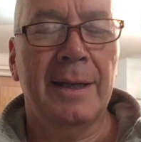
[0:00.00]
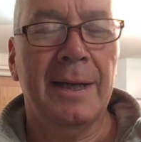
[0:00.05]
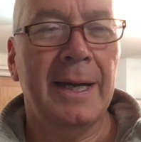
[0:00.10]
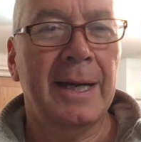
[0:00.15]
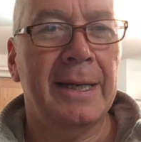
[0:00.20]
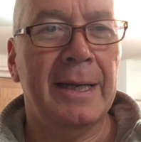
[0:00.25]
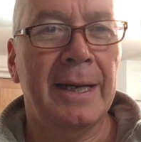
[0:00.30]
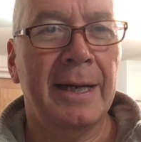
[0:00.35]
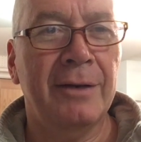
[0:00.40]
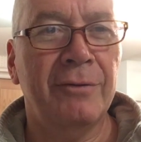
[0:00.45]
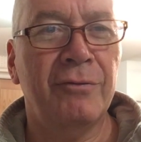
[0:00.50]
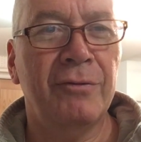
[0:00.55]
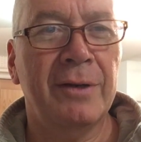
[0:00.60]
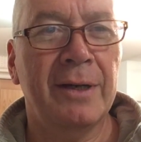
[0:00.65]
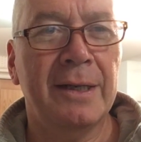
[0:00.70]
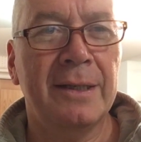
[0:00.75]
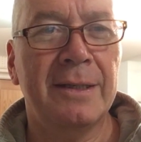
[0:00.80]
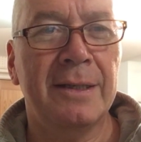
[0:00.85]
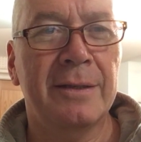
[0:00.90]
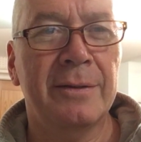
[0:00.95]
and
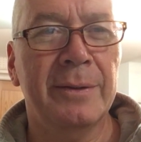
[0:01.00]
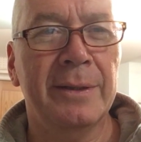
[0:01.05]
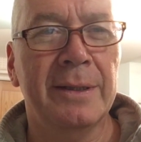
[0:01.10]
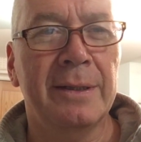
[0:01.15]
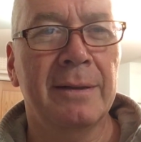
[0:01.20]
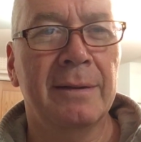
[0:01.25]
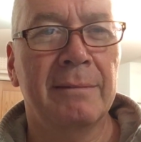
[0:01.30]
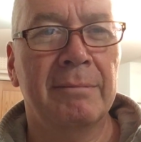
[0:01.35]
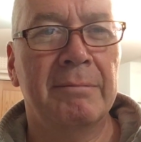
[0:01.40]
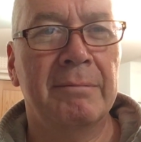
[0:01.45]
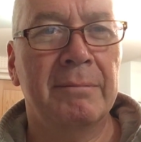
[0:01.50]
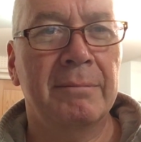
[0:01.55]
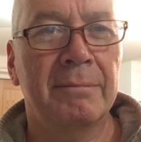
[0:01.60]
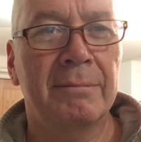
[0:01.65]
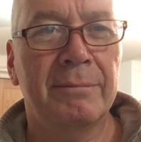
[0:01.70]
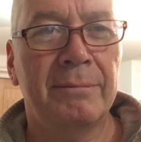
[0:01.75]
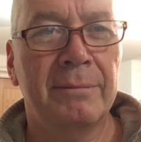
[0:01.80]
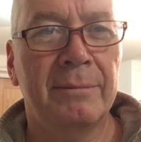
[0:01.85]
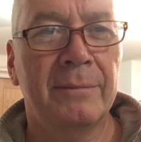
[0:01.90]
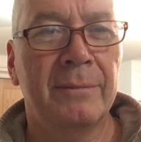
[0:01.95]
180 quid.
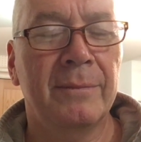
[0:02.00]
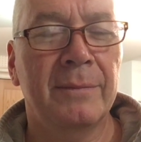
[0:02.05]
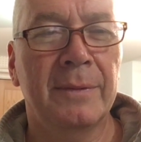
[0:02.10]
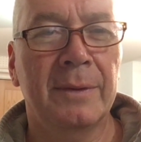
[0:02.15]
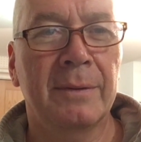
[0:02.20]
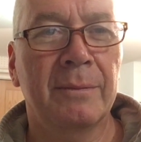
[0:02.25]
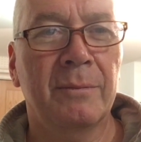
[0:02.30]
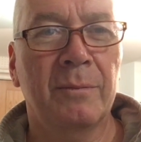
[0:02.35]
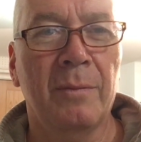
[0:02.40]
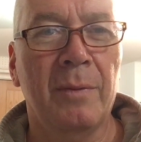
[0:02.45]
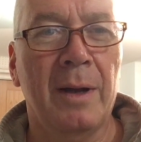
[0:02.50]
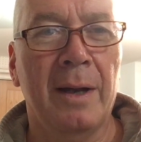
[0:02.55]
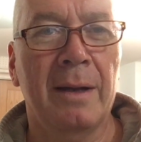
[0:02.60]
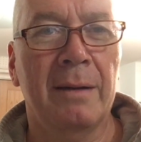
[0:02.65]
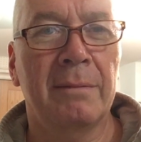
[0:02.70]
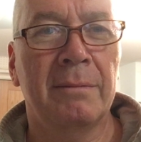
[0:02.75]
Wow.